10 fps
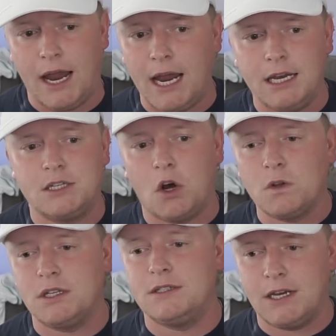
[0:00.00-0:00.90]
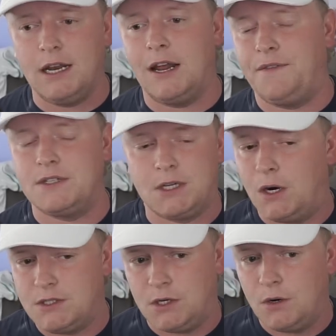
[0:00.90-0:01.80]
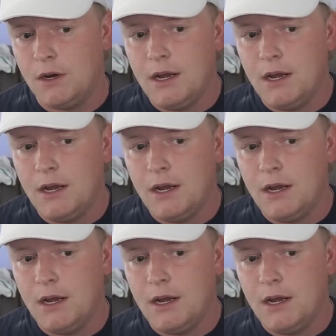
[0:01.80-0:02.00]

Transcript: Andy Dalton's going to get the start. So